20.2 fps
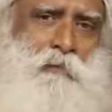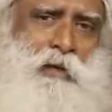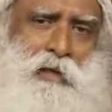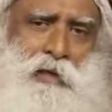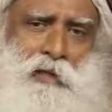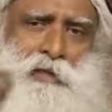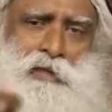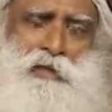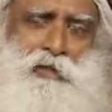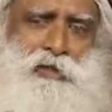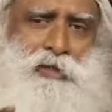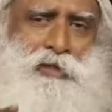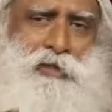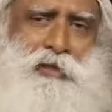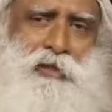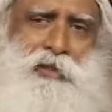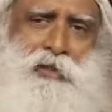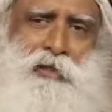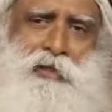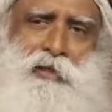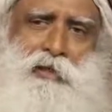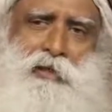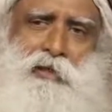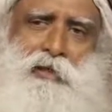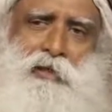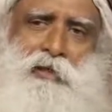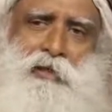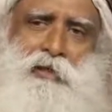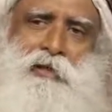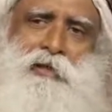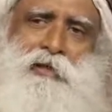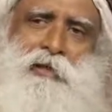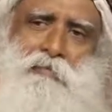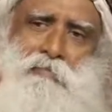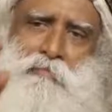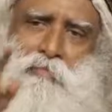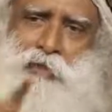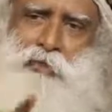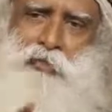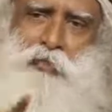but essentially,
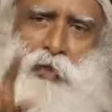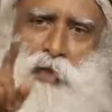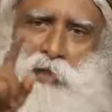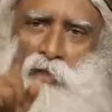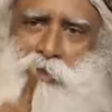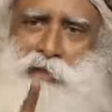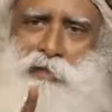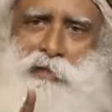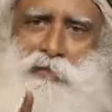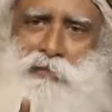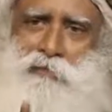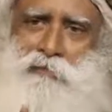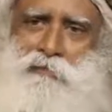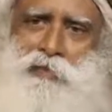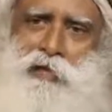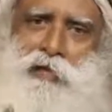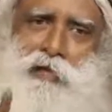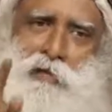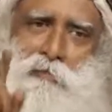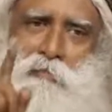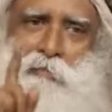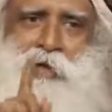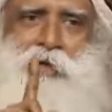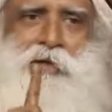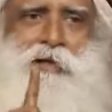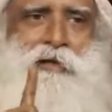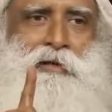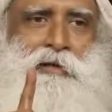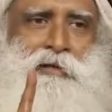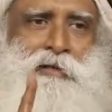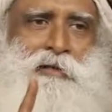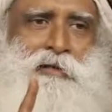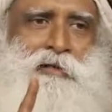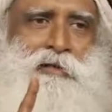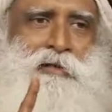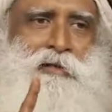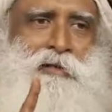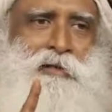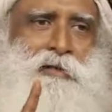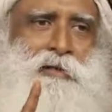number one will remain
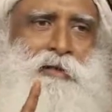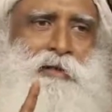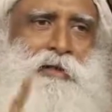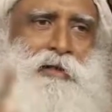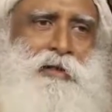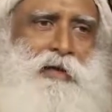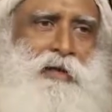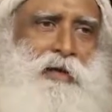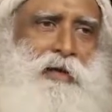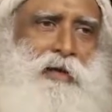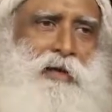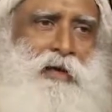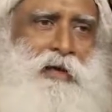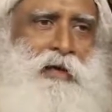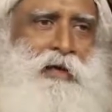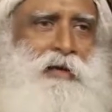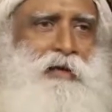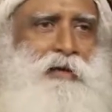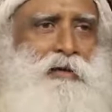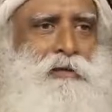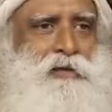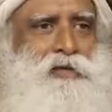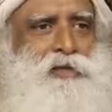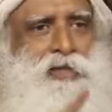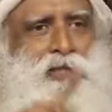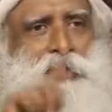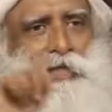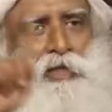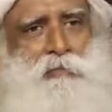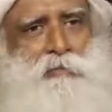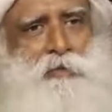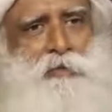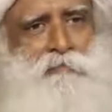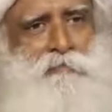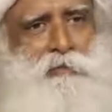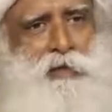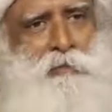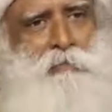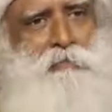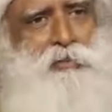in the scheme of
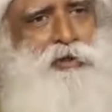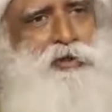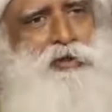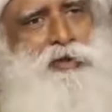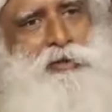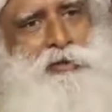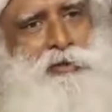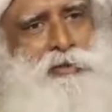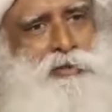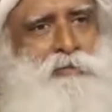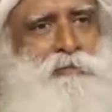ambition.